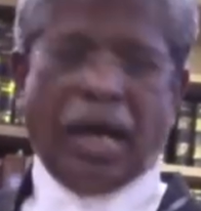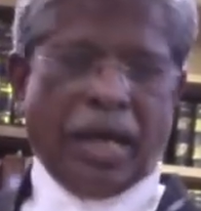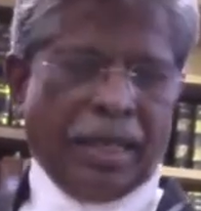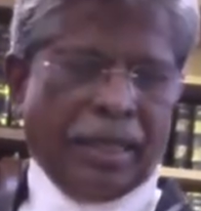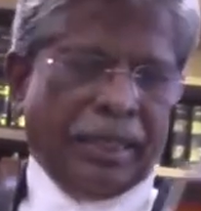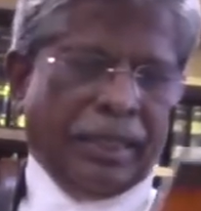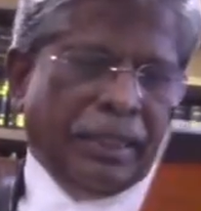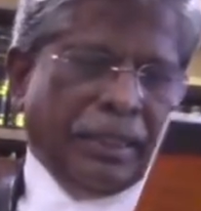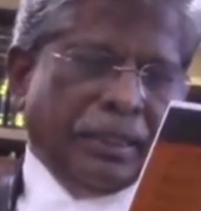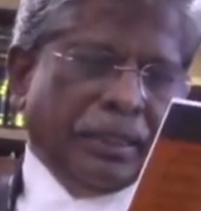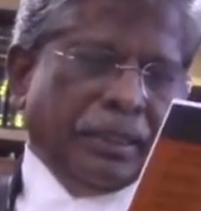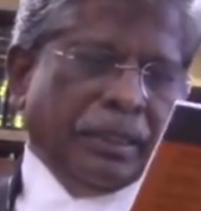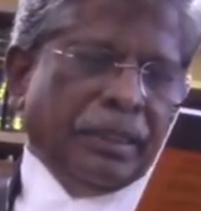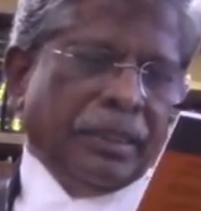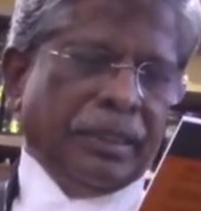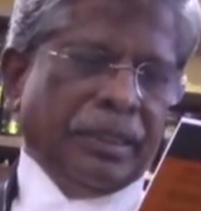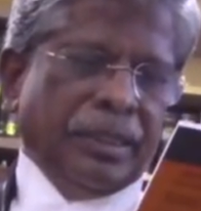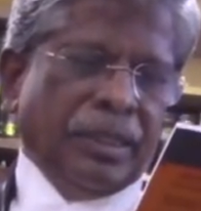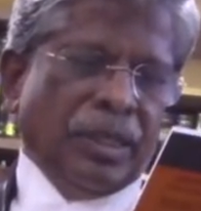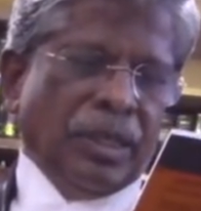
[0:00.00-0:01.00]
and
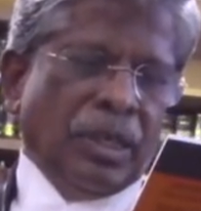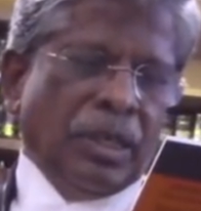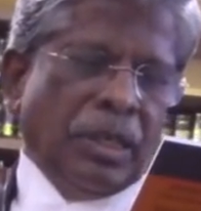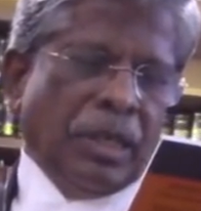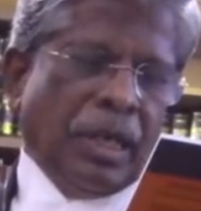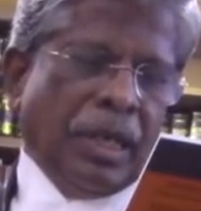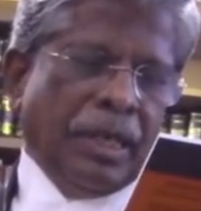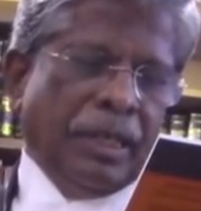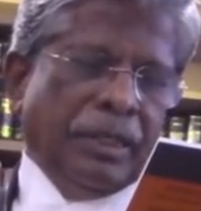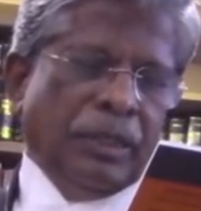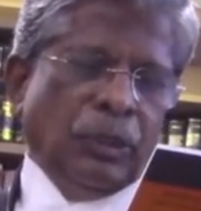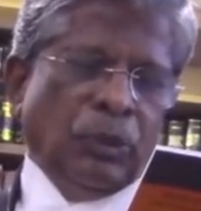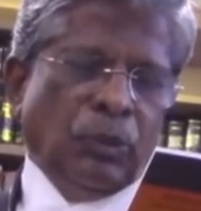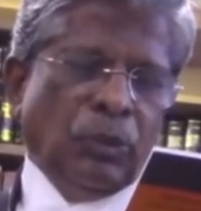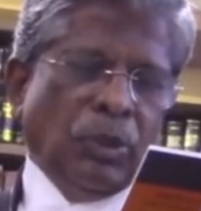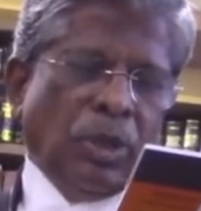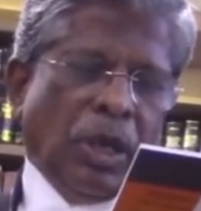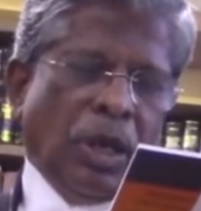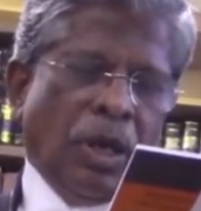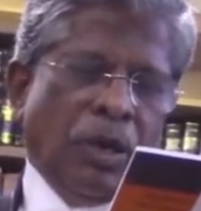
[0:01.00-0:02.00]
no, and
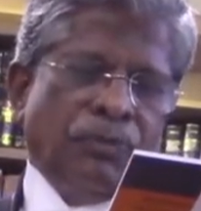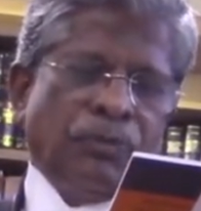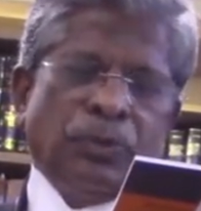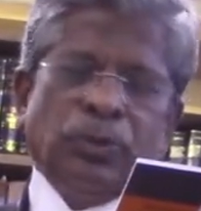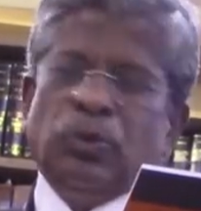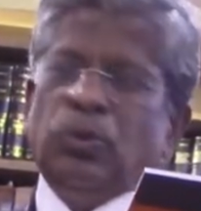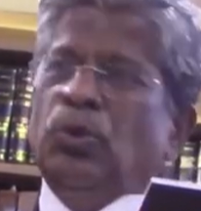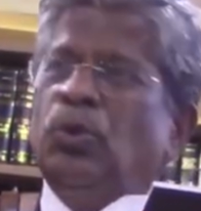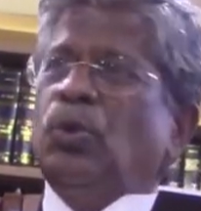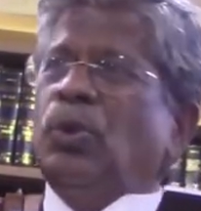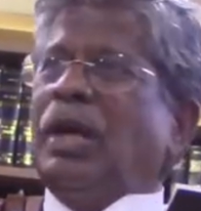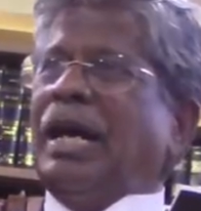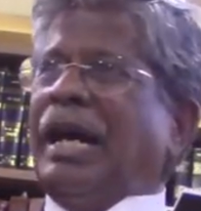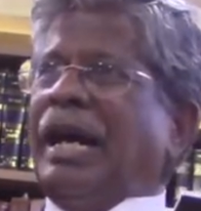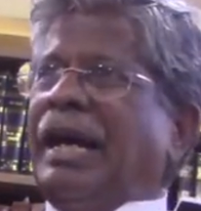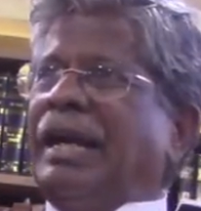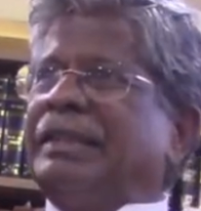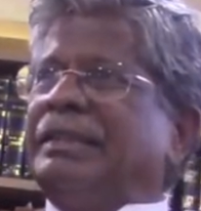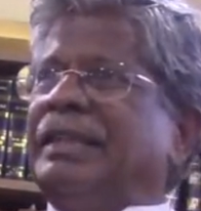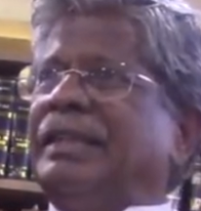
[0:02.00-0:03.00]
of no
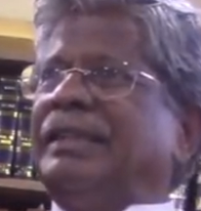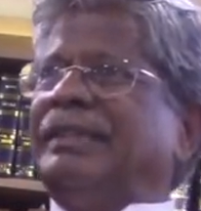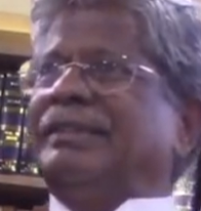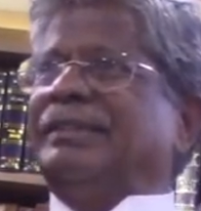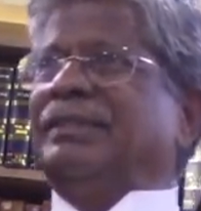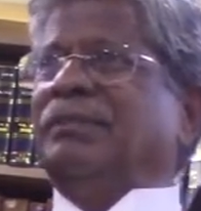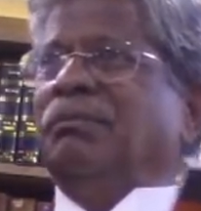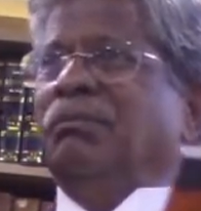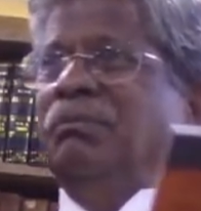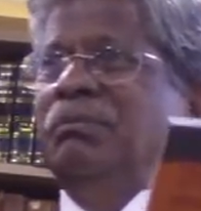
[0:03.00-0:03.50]
others.